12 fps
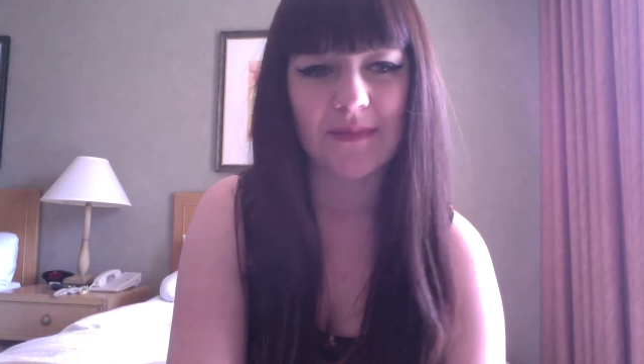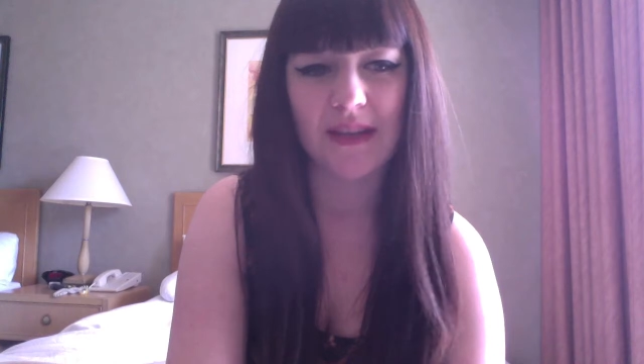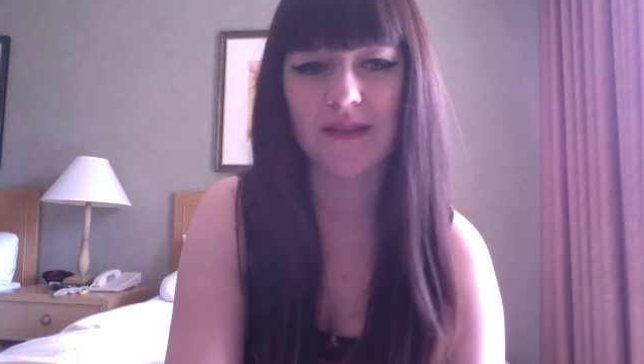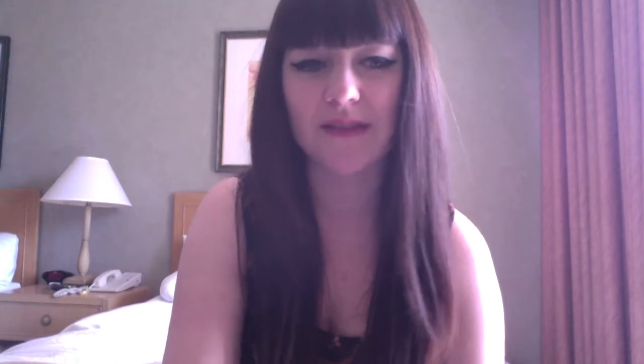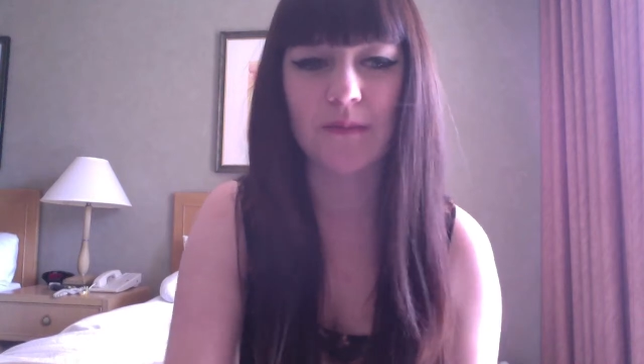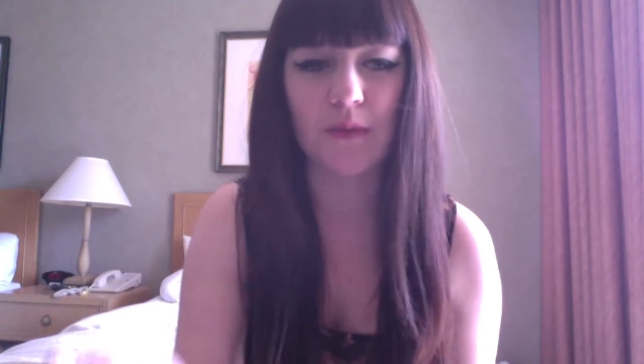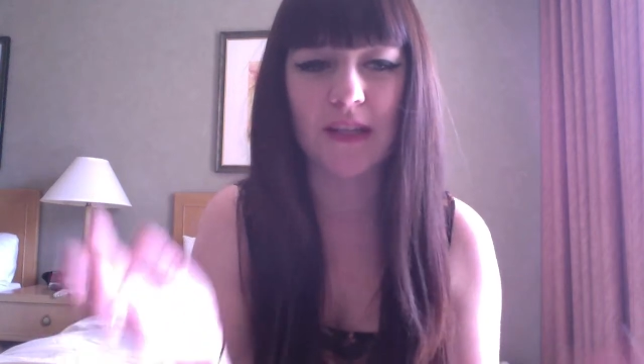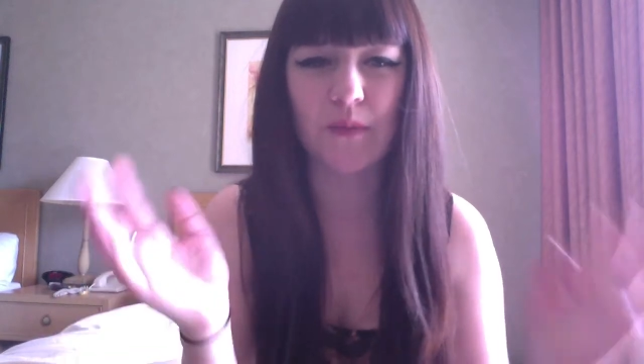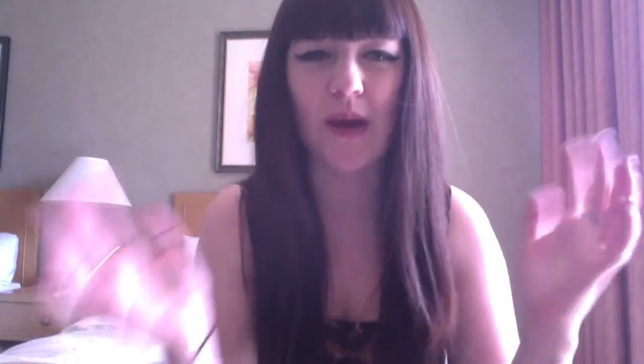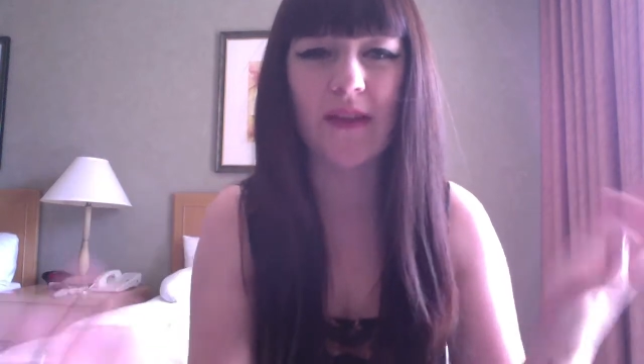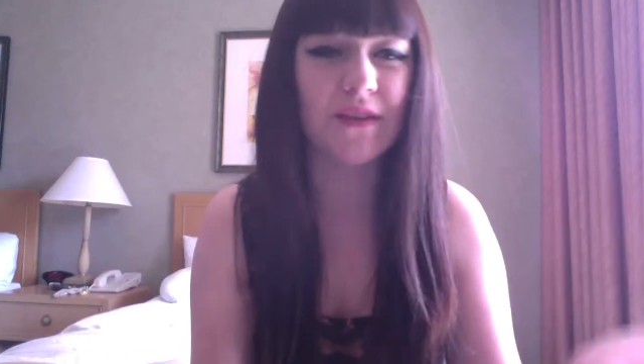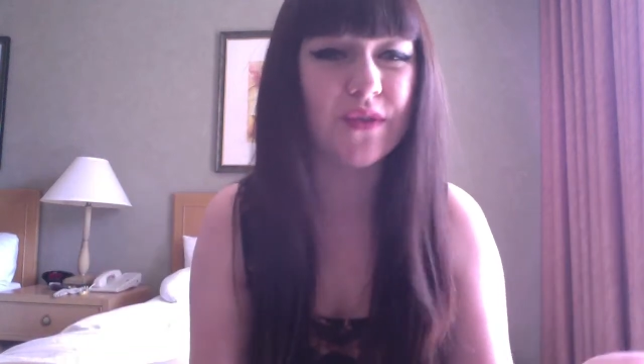it's
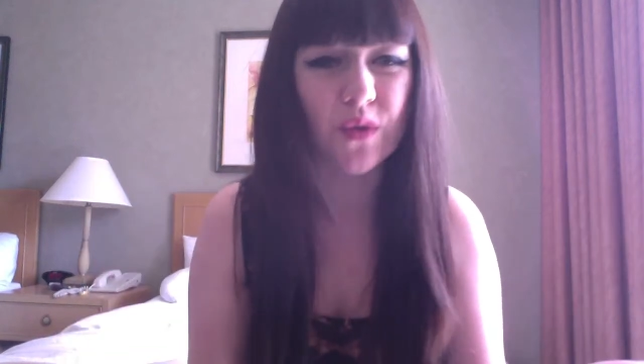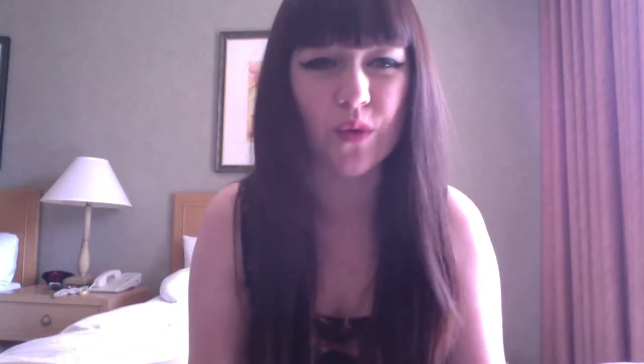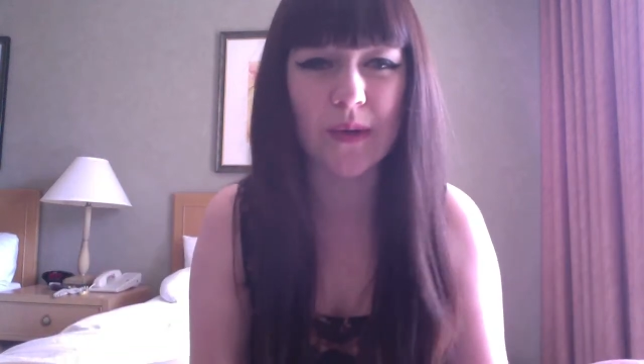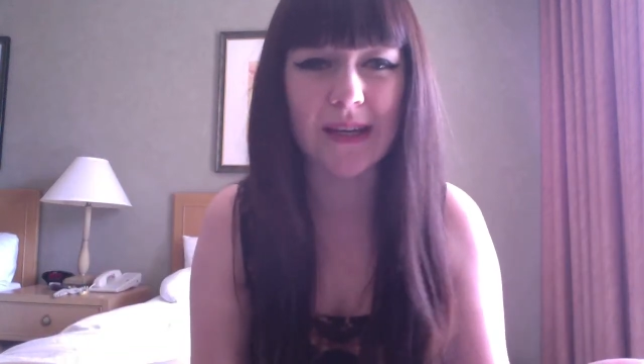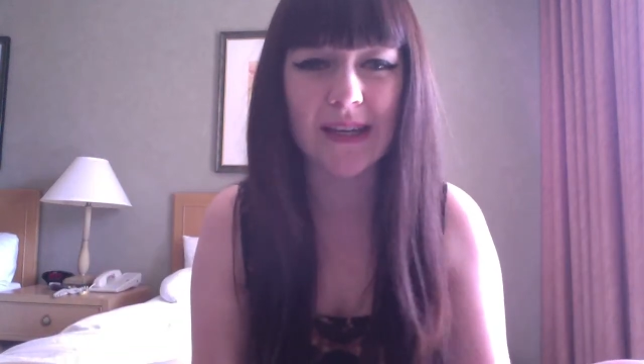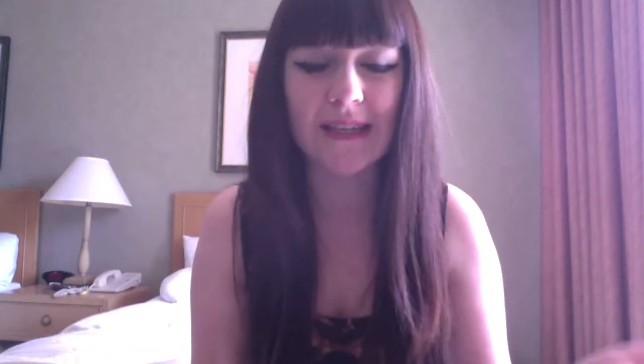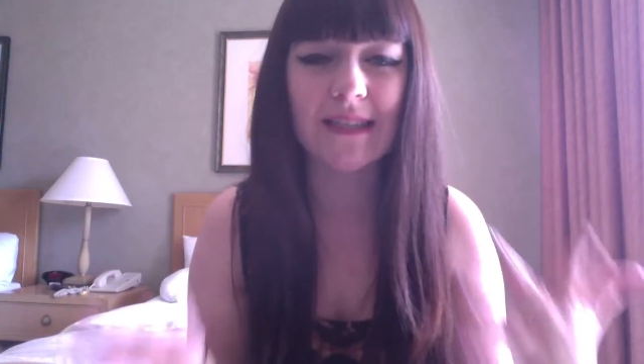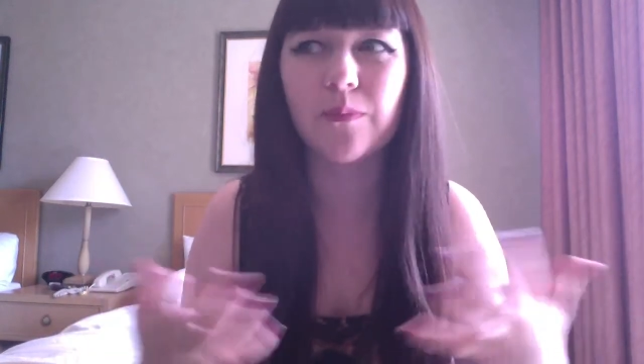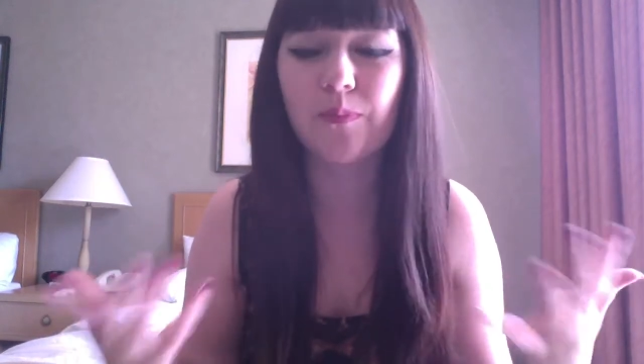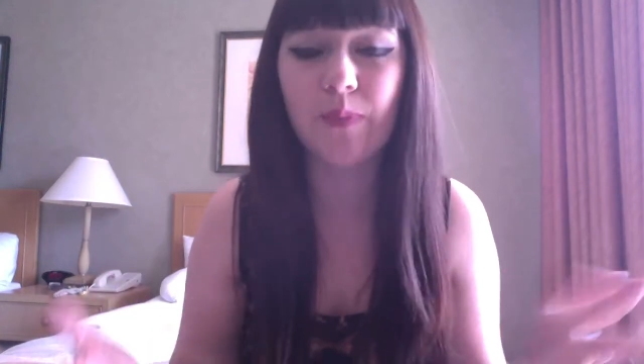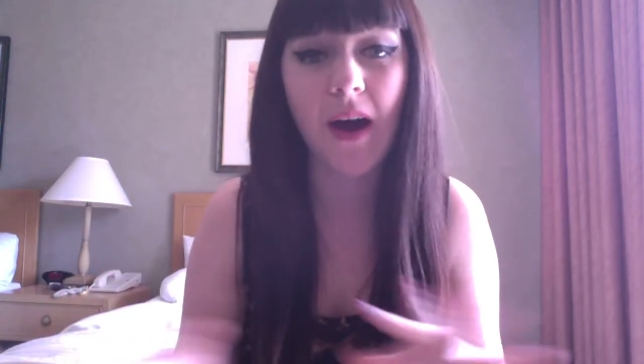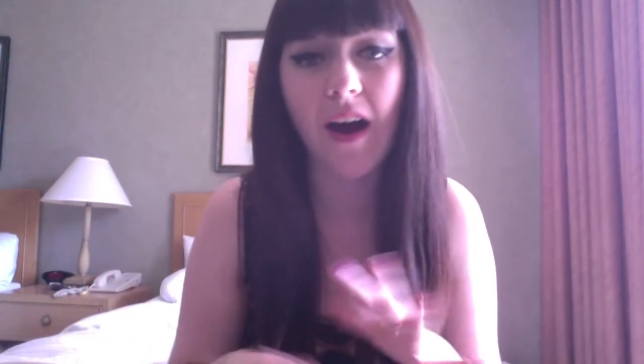where the zoo is,
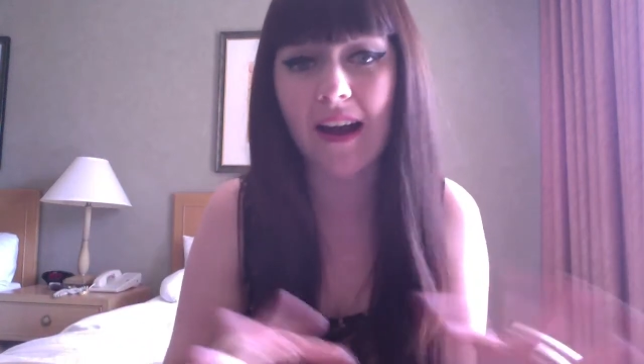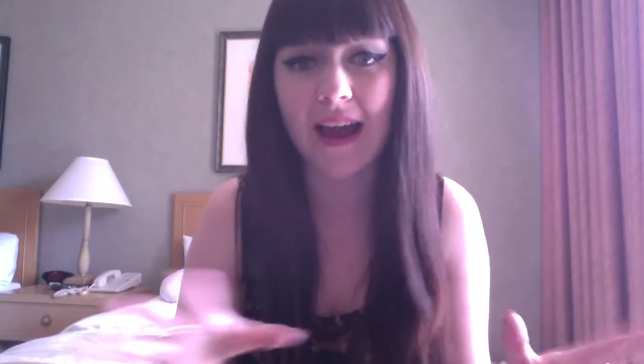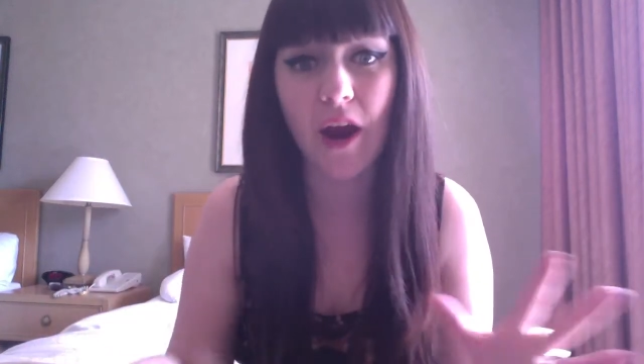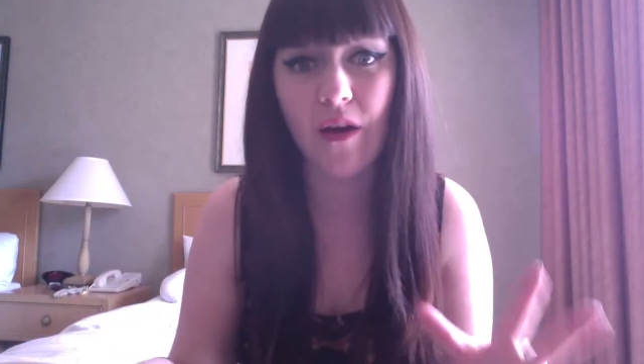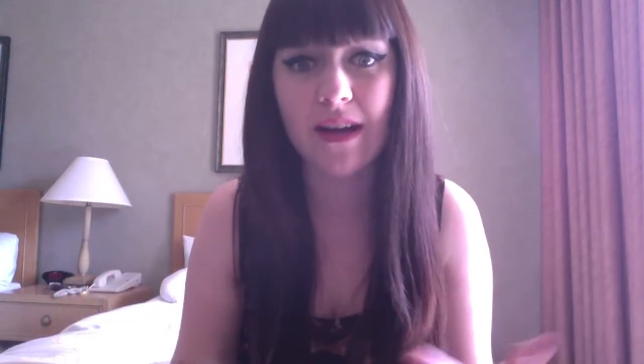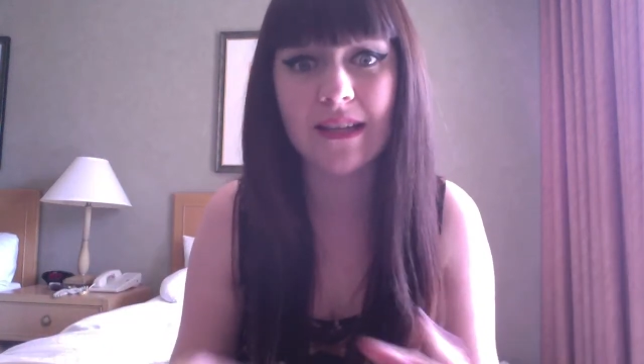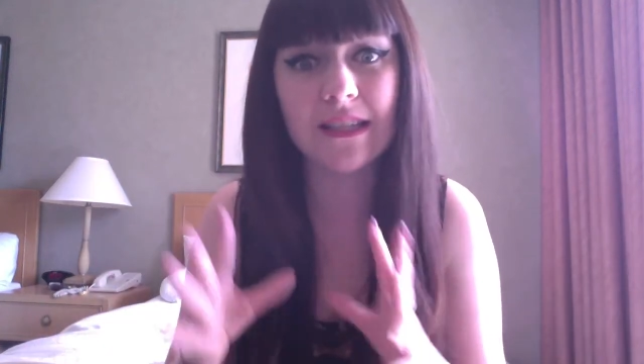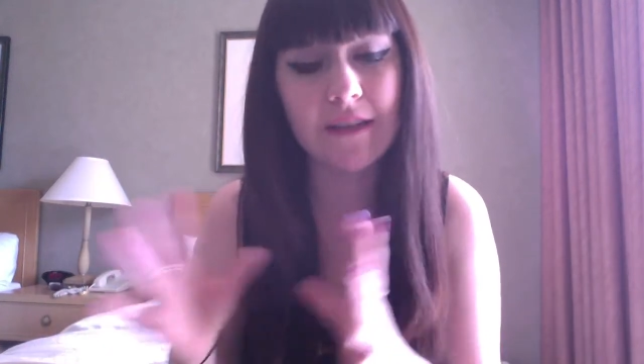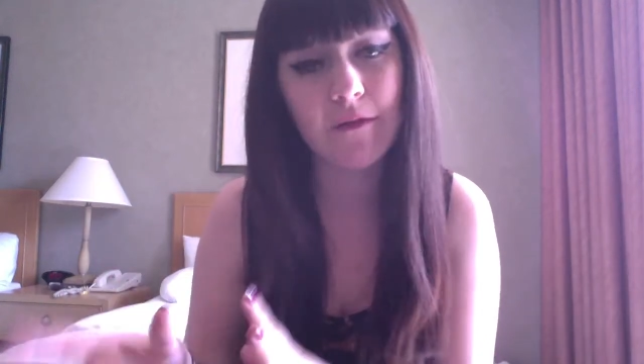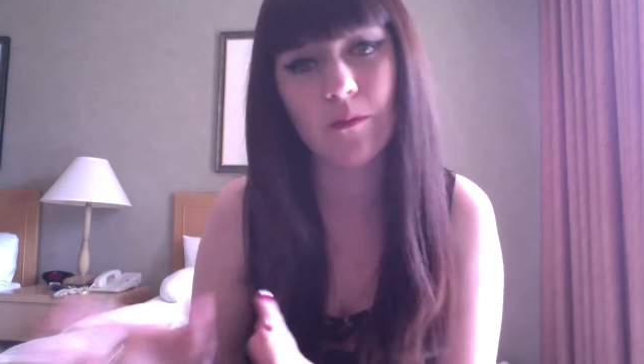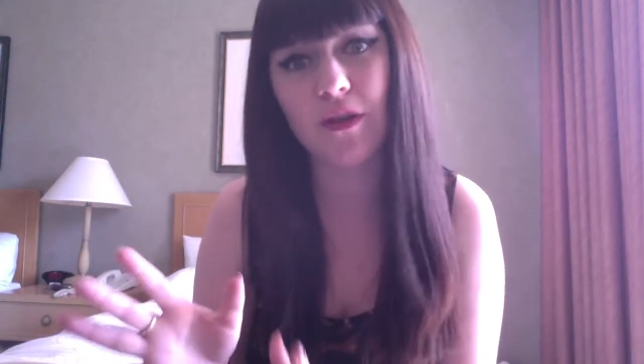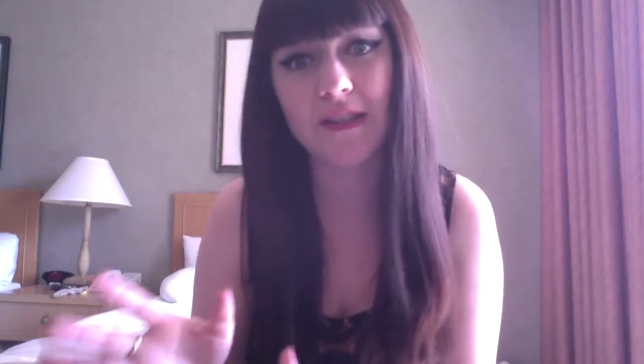park areas and
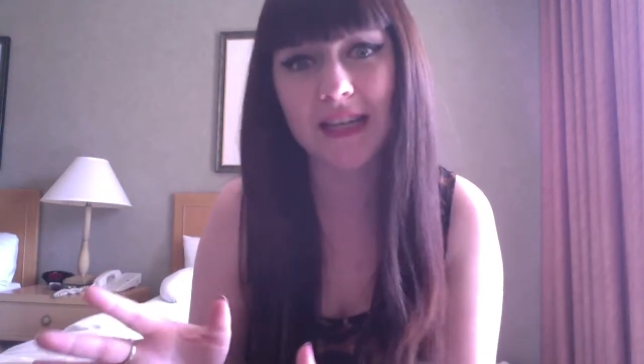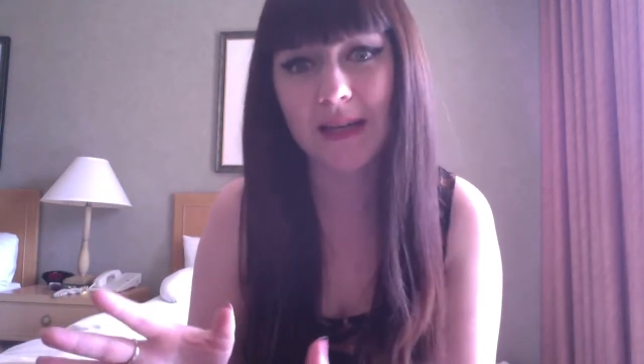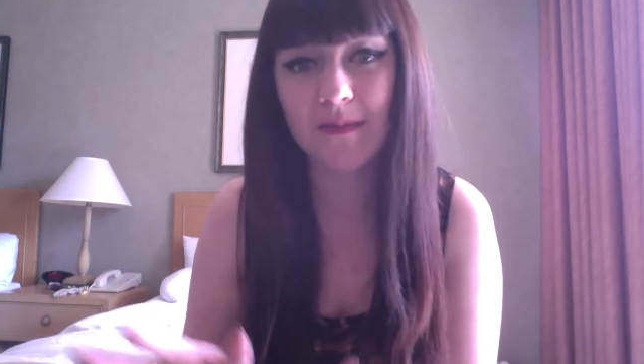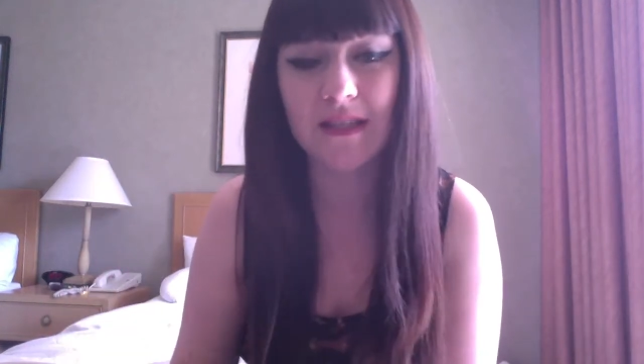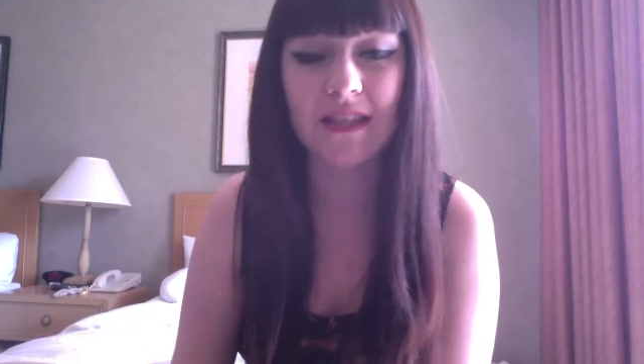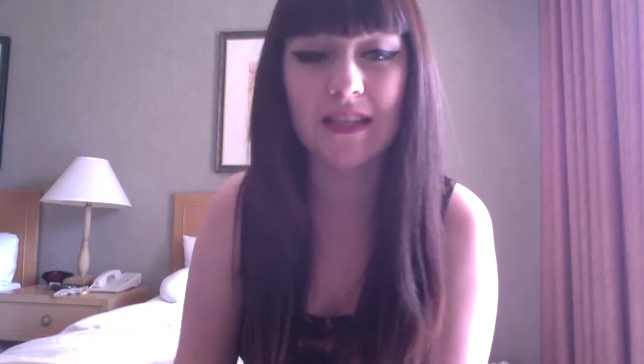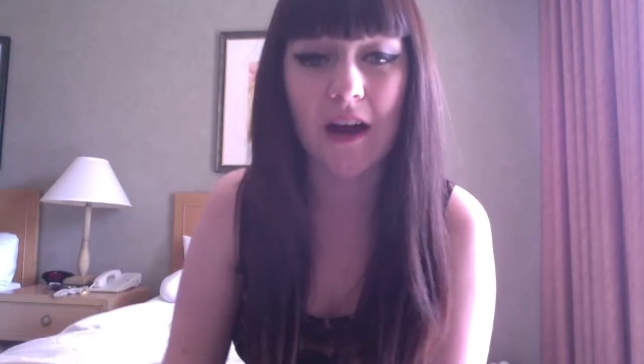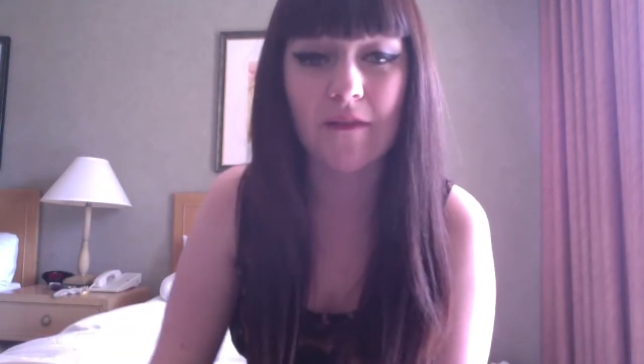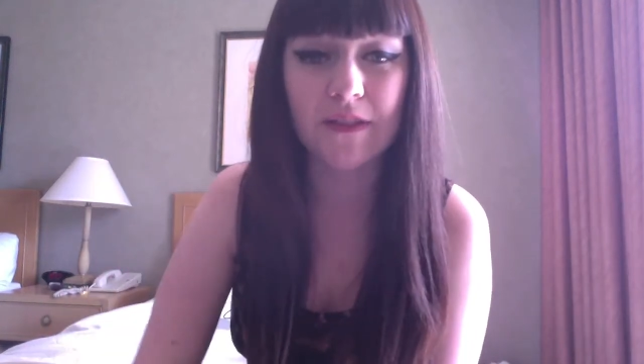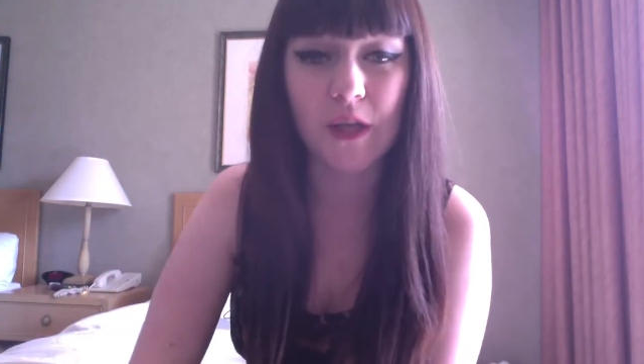different museums and stuff.